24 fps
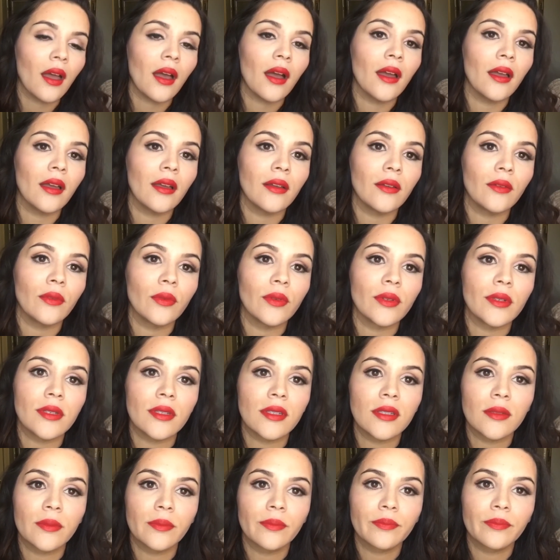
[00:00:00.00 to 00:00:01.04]
I was,
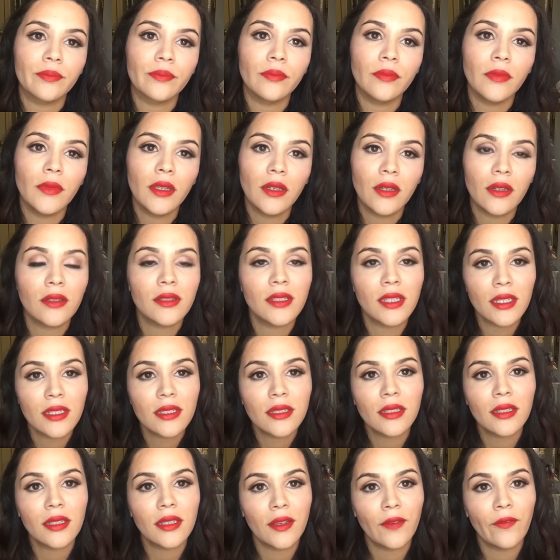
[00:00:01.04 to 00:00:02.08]

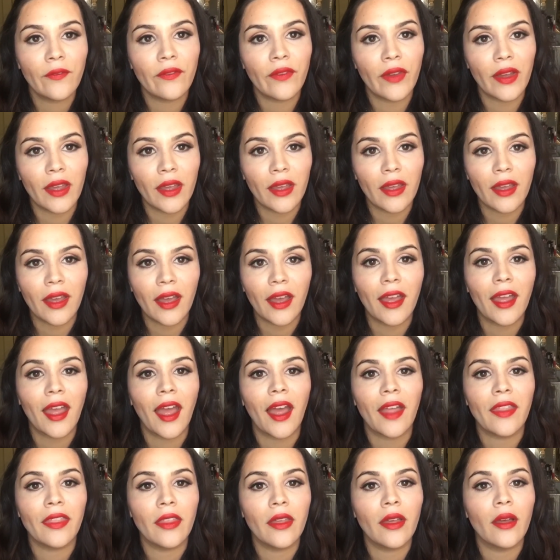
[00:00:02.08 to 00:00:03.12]
decently fit. I
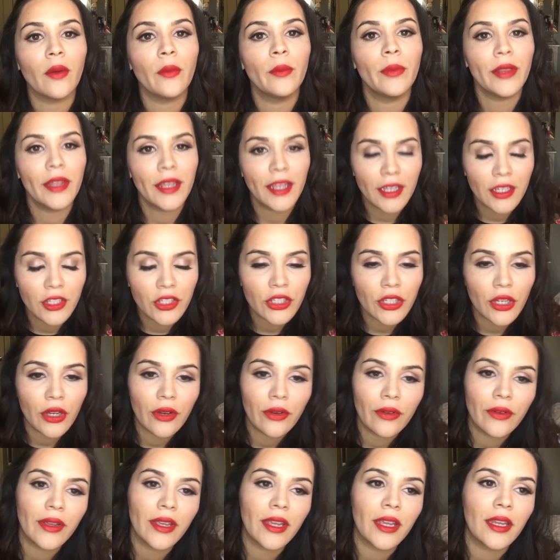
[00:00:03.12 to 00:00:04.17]
had the oblique
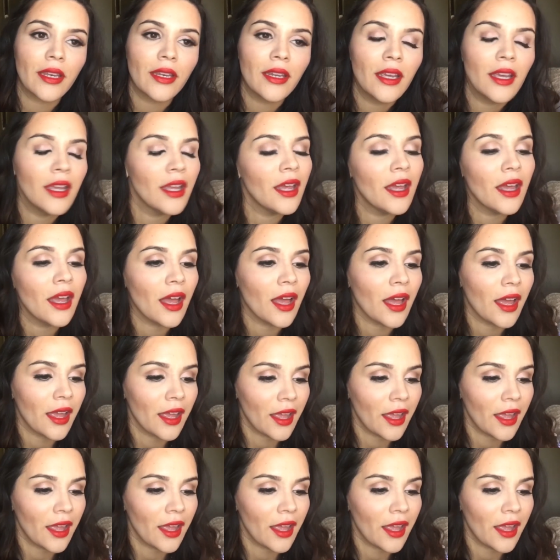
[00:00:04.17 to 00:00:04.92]
showing. I